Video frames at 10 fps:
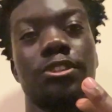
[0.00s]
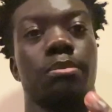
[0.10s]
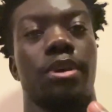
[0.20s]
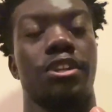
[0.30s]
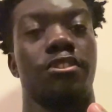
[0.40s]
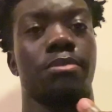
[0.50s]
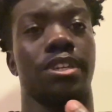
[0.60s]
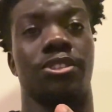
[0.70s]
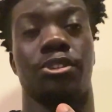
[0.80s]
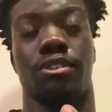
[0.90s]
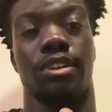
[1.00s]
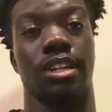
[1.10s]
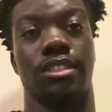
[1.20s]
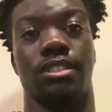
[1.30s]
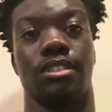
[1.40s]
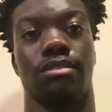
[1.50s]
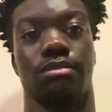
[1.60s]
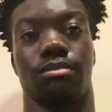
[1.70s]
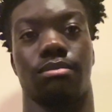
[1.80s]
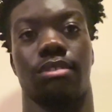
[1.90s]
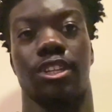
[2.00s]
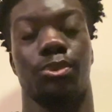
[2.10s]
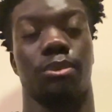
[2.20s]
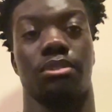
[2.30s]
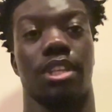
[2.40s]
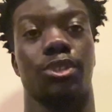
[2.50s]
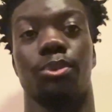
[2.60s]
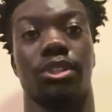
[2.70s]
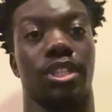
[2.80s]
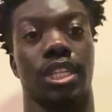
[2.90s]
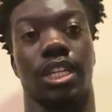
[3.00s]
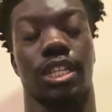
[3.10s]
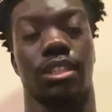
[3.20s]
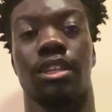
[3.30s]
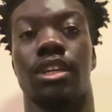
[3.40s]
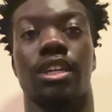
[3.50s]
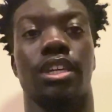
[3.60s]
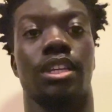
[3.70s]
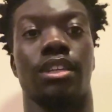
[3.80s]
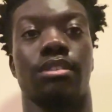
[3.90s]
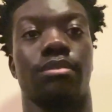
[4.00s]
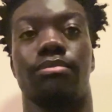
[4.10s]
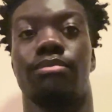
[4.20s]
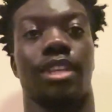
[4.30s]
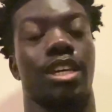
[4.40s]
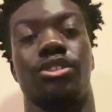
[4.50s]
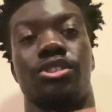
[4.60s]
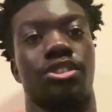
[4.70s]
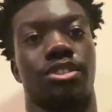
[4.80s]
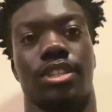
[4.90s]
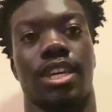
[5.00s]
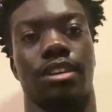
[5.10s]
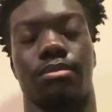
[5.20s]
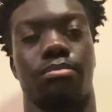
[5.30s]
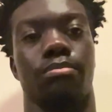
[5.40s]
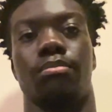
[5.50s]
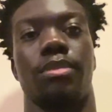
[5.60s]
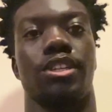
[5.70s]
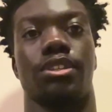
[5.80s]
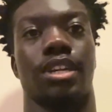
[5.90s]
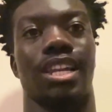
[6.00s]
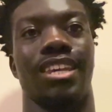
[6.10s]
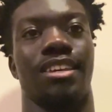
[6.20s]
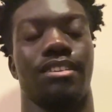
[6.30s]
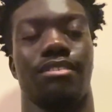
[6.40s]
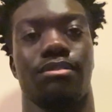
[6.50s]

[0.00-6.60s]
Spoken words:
mind, you've mastered your reality. That's one thing that you should just make clear.